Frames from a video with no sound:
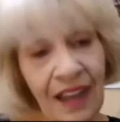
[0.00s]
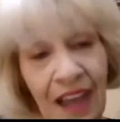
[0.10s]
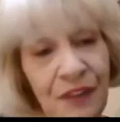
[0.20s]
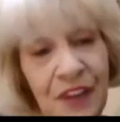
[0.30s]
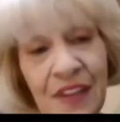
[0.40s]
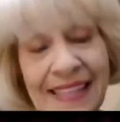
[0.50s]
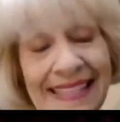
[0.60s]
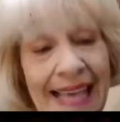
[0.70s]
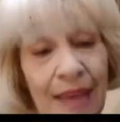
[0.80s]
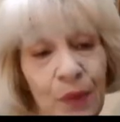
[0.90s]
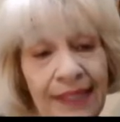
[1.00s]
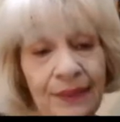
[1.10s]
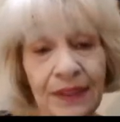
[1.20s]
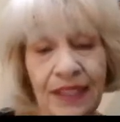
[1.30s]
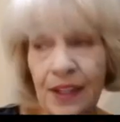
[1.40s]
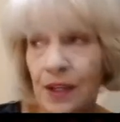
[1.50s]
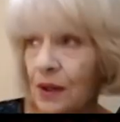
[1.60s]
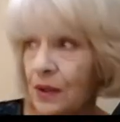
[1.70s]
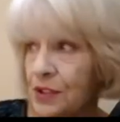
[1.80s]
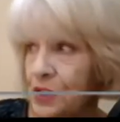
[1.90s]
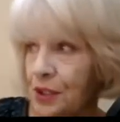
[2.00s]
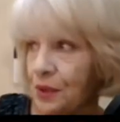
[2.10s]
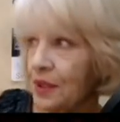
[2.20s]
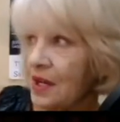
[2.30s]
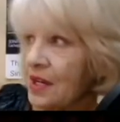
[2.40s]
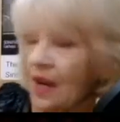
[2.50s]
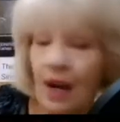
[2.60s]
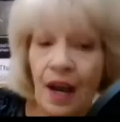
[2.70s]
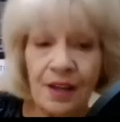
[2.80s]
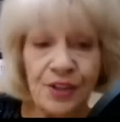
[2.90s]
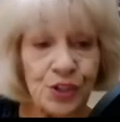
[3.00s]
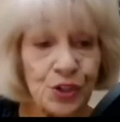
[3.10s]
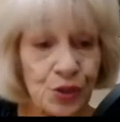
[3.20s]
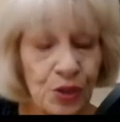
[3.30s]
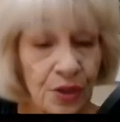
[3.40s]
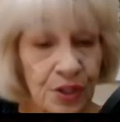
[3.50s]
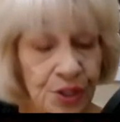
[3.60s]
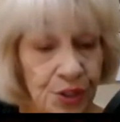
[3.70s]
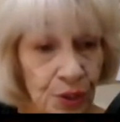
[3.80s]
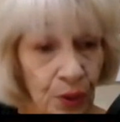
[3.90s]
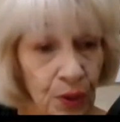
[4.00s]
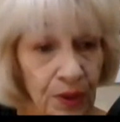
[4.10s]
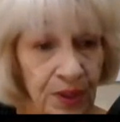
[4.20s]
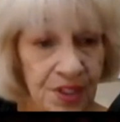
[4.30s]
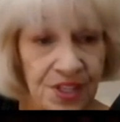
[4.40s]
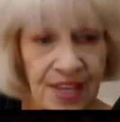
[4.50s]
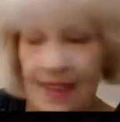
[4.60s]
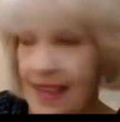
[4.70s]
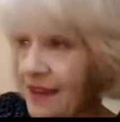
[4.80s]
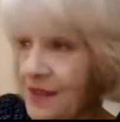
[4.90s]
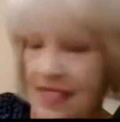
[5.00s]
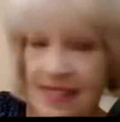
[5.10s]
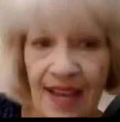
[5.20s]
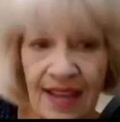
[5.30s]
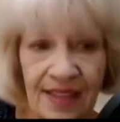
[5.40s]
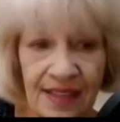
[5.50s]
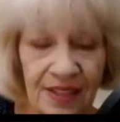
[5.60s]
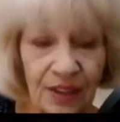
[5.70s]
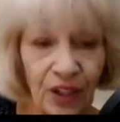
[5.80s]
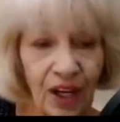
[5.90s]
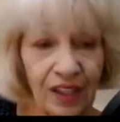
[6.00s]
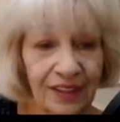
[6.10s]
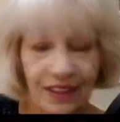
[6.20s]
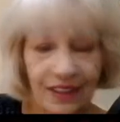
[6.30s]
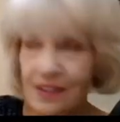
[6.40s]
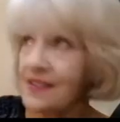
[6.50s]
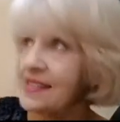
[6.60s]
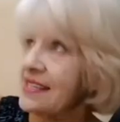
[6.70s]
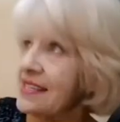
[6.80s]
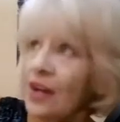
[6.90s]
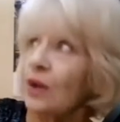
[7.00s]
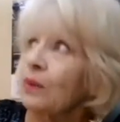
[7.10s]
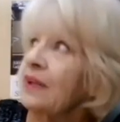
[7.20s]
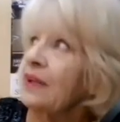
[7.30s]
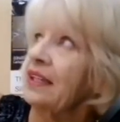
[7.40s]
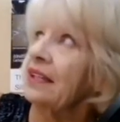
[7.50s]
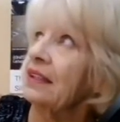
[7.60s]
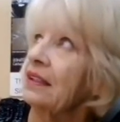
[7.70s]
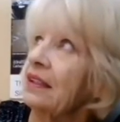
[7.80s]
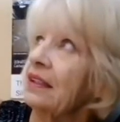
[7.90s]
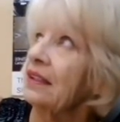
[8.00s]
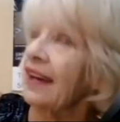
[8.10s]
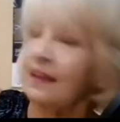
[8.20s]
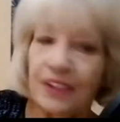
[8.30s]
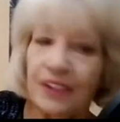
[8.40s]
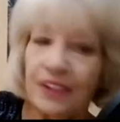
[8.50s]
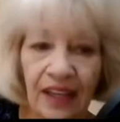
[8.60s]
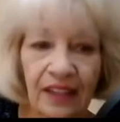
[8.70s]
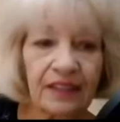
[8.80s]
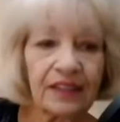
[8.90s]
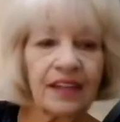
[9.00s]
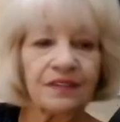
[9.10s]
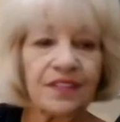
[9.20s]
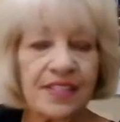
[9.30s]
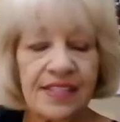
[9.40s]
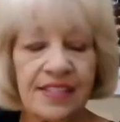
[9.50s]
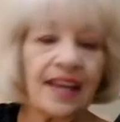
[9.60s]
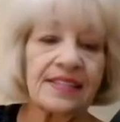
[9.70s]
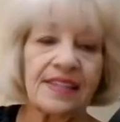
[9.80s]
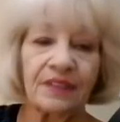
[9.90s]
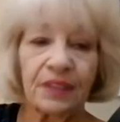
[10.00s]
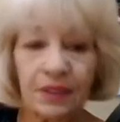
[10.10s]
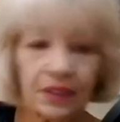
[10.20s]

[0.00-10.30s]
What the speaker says: I feel the same way when I go to the stores and they have the sign that they're all inclusive. It says, every color, every sex, every,